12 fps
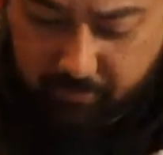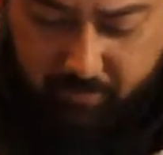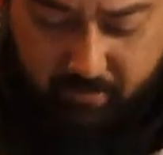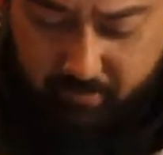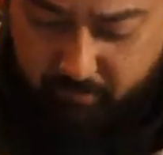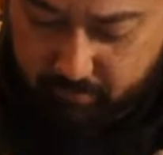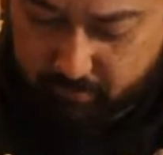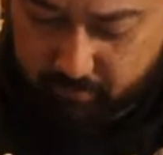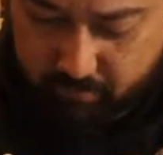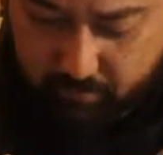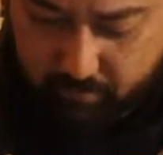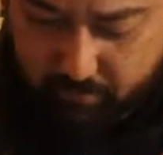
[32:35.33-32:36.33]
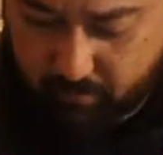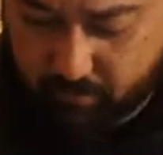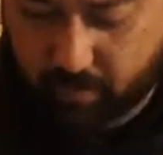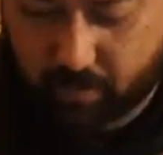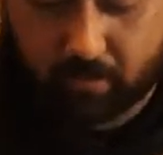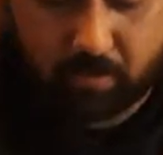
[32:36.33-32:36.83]
me
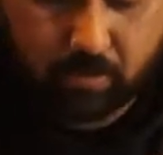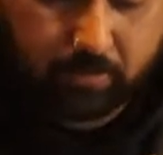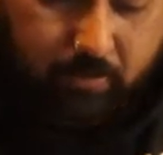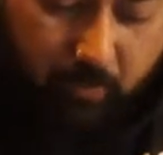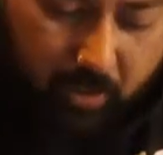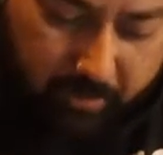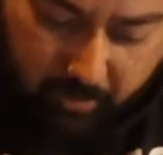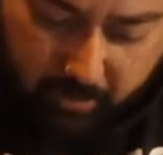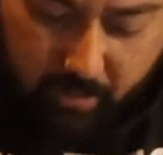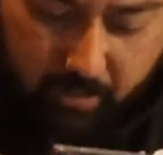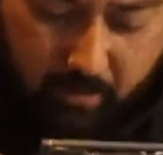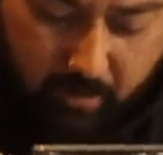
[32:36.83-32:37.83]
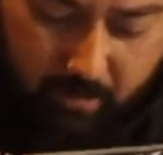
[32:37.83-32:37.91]
a little while ago now.